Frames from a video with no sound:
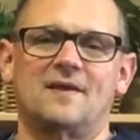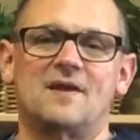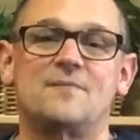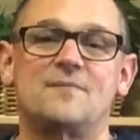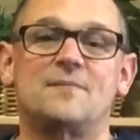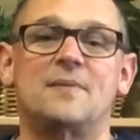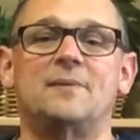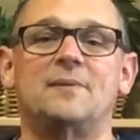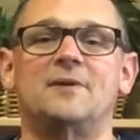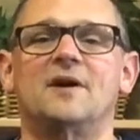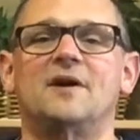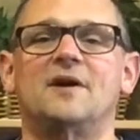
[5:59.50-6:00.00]

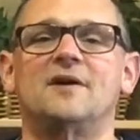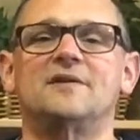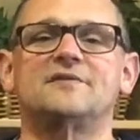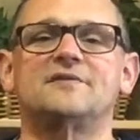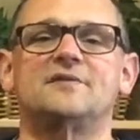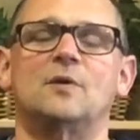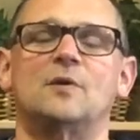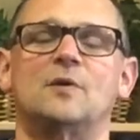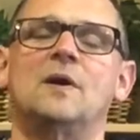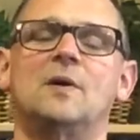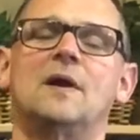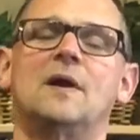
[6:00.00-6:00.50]
Maybe
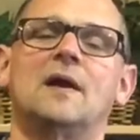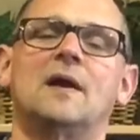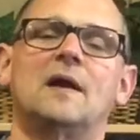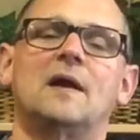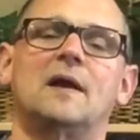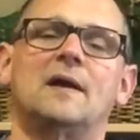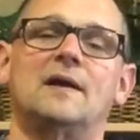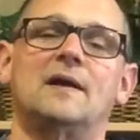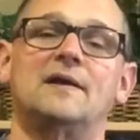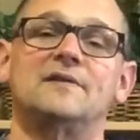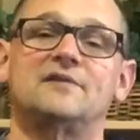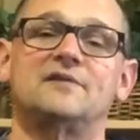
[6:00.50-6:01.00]
also
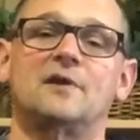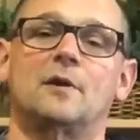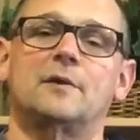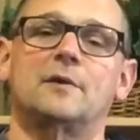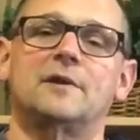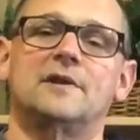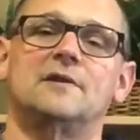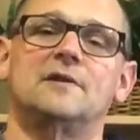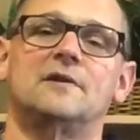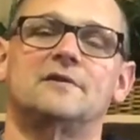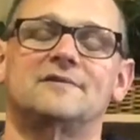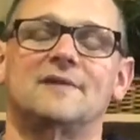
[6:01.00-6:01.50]

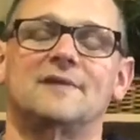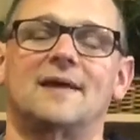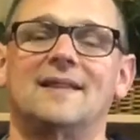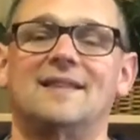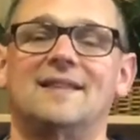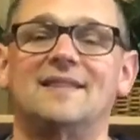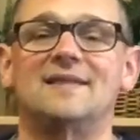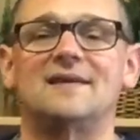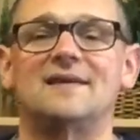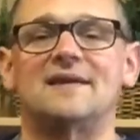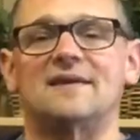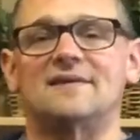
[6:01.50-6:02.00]
integrity looks like
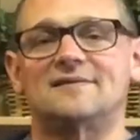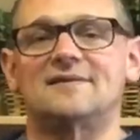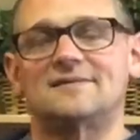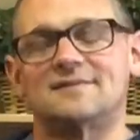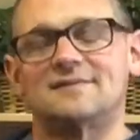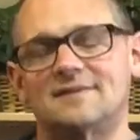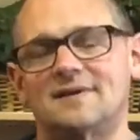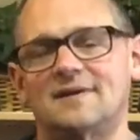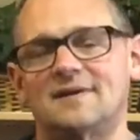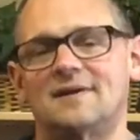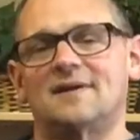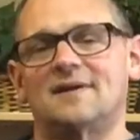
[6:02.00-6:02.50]
this.